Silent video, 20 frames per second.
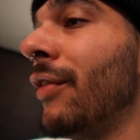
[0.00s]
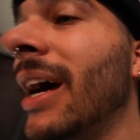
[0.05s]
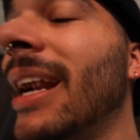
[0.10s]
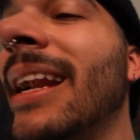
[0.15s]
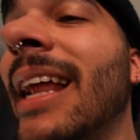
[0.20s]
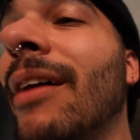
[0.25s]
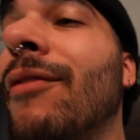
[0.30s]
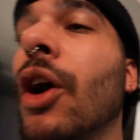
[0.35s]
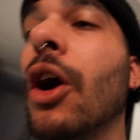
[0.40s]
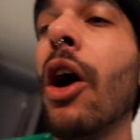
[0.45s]
I didn't
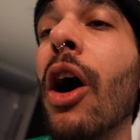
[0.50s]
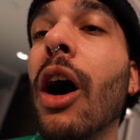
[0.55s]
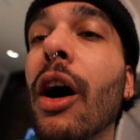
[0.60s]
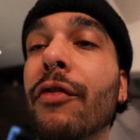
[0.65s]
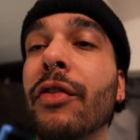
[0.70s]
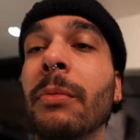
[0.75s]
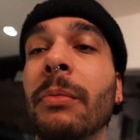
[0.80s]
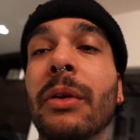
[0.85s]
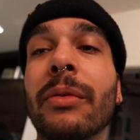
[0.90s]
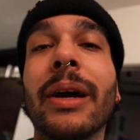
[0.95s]
have a coffee
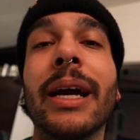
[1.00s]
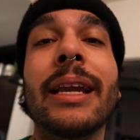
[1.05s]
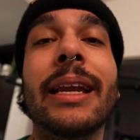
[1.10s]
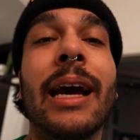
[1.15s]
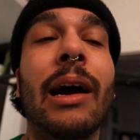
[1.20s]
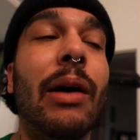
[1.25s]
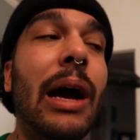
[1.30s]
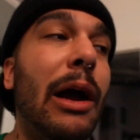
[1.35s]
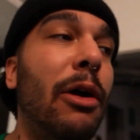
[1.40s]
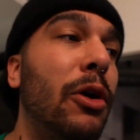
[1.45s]
in me right now,
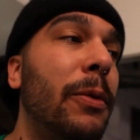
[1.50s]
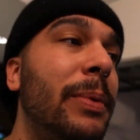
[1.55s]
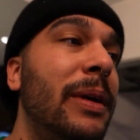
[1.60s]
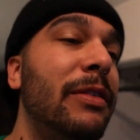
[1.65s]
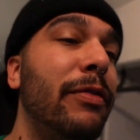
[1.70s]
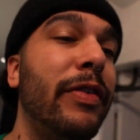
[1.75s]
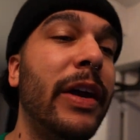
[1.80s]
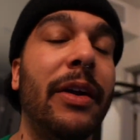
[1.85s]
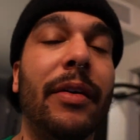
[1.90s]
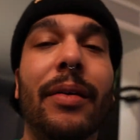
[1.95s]
I would be
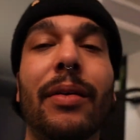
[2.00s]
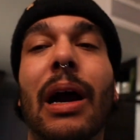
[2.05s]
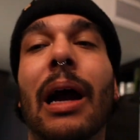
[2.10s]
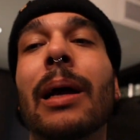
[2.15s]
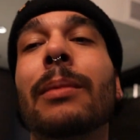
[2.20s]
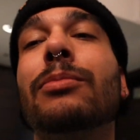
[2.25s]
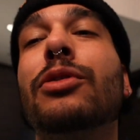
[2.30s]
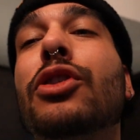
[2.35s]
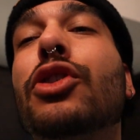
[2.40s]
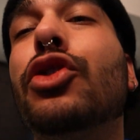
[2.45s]
very,
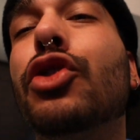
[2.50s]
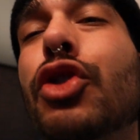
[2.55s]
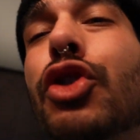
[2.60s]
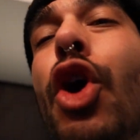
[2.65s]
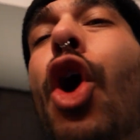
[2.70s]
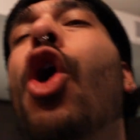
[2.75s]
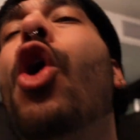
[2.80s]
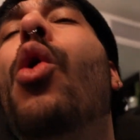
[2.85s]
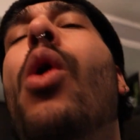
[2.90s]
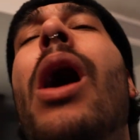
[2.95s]
I'm
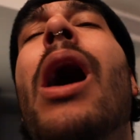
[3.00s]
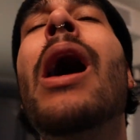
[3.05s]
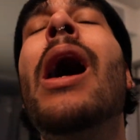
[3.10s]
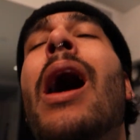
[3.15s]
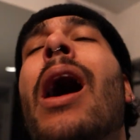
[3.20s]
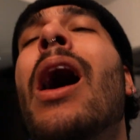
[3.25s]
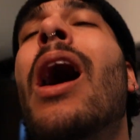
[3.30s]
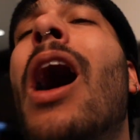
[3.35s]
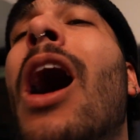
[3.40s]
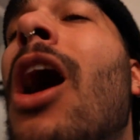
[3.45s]

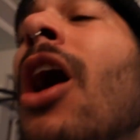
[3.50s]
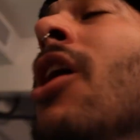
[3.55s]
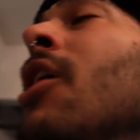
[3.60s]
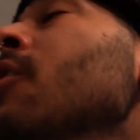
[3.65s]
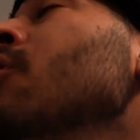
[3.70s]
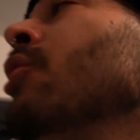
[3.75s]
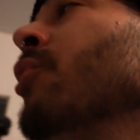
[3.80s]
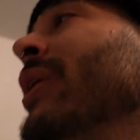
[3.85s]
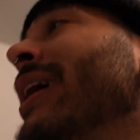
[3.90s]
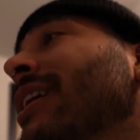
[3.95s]
so
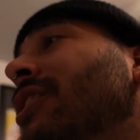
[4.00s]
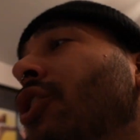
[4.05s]
hungry,